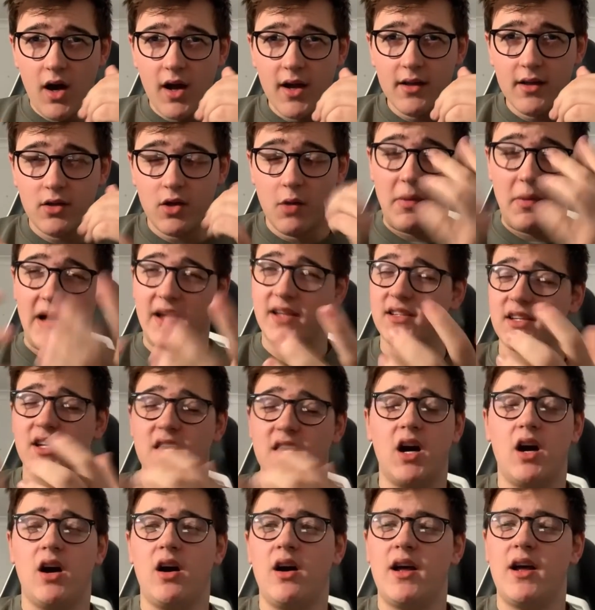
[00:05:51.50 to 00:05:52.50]
got back in the
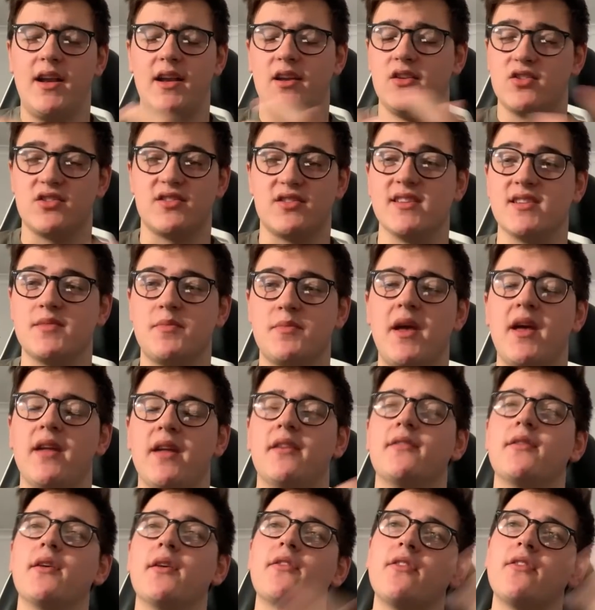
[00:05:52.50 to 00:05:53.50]
car and it just disappeared.
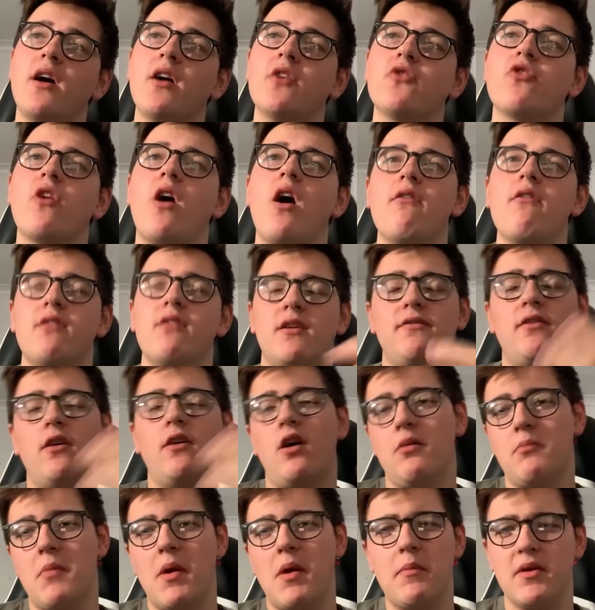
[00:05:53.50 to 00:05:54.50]
So I started driving. I
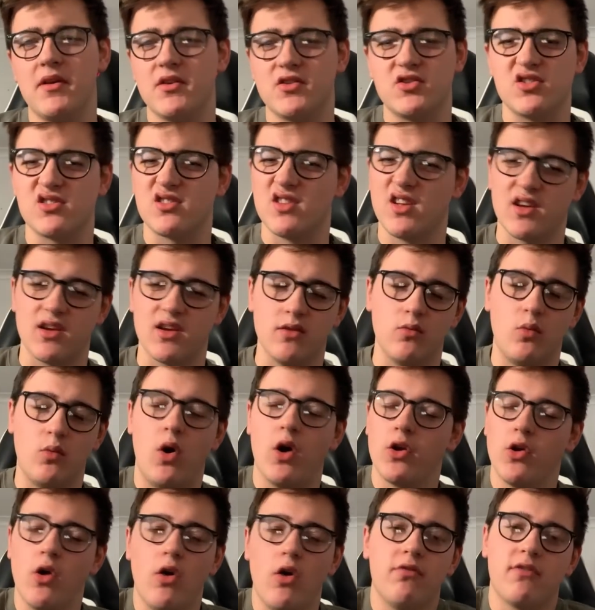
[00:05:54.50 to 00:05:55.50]
thought, oh, maybe it's just like a
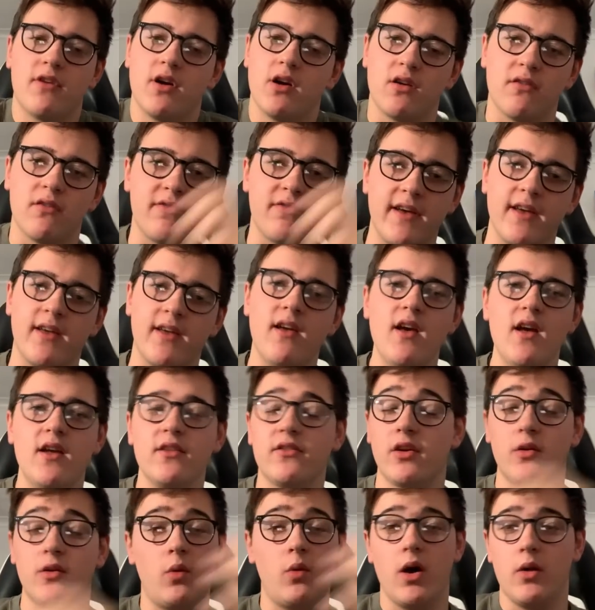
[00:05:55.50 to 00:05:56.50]
one-off kind of thing.
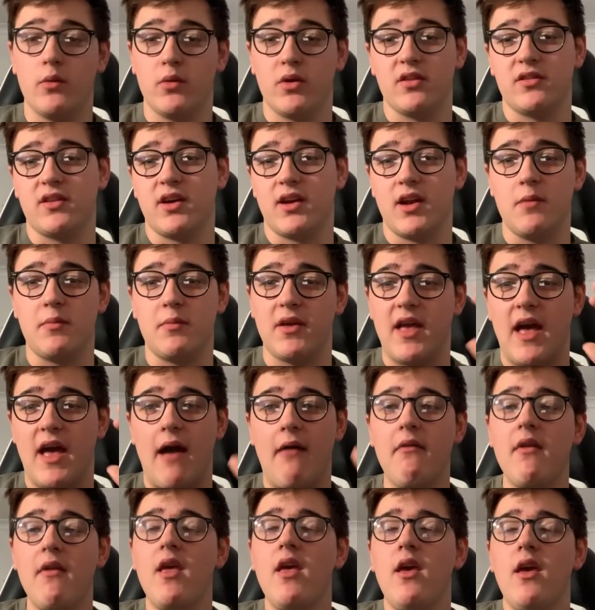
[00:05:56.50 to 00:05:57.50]
Don't know why it would have done it, but
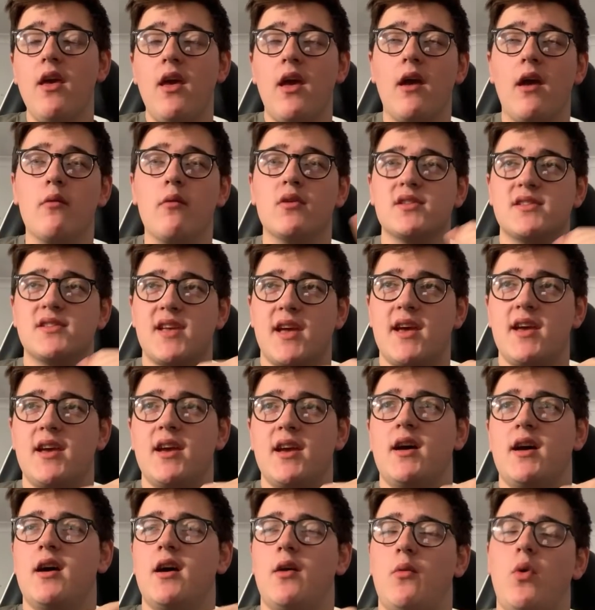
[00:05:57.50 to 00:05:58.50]
yeah, it was
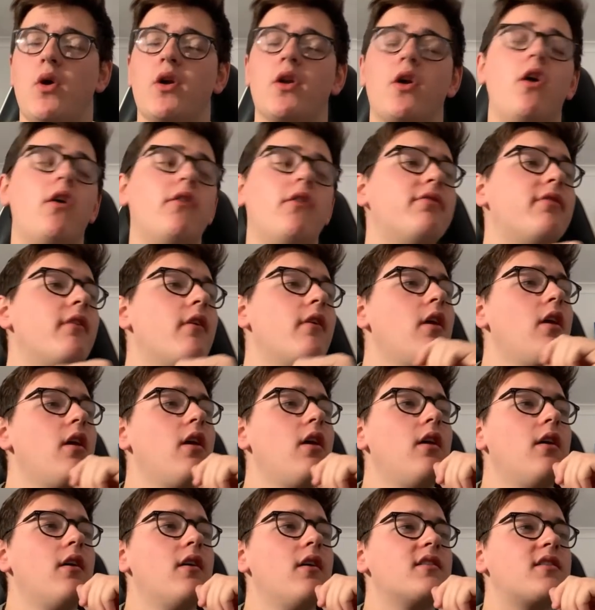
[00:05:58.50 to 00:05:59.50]
a one-off.
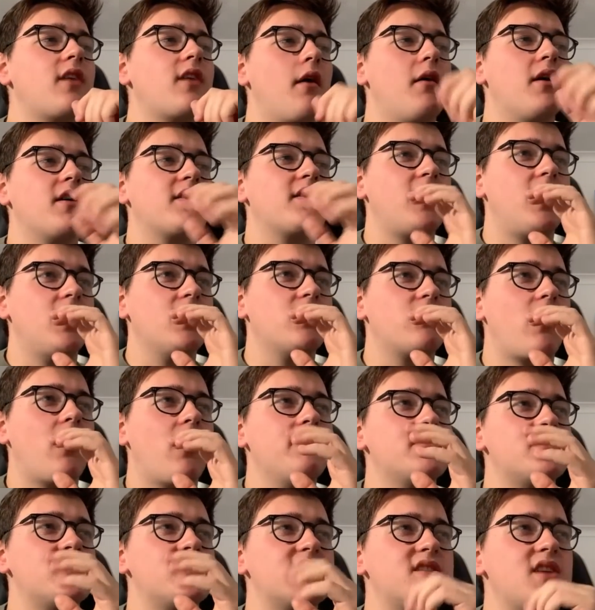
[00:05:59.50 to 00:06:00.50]
So I started
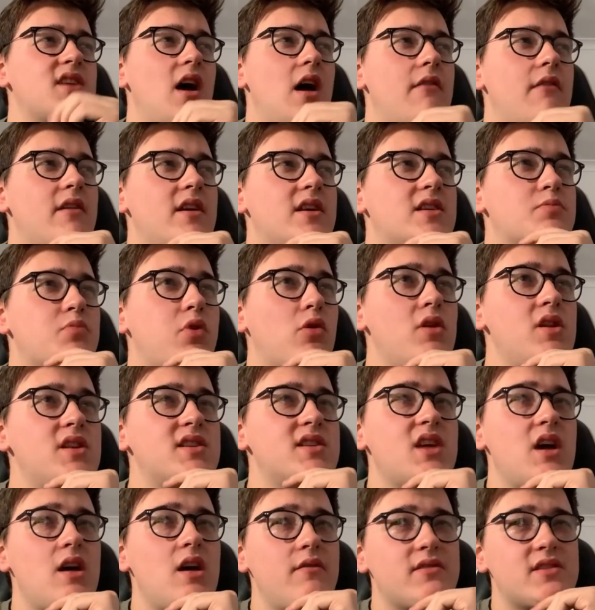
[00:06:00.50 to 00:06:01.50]
driving to the service. Probably the
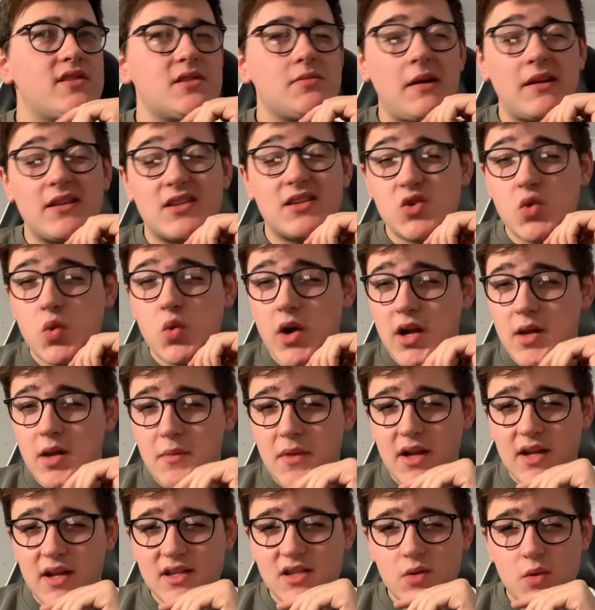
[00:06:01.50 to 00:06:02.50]
service is about 20
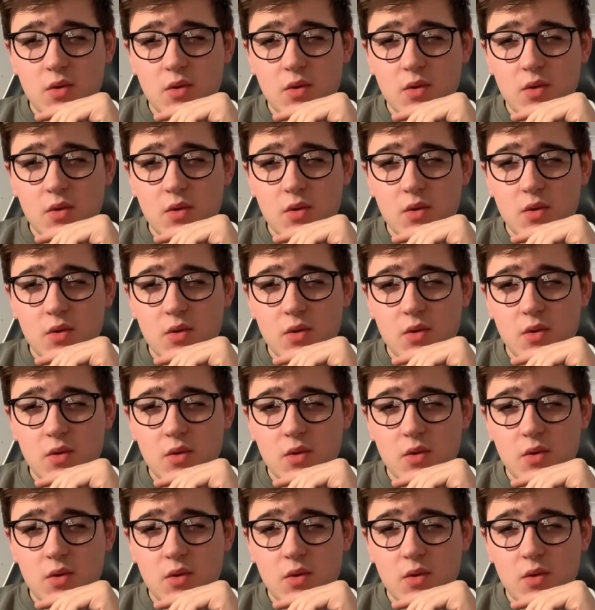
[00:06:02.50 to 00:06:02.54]
minutes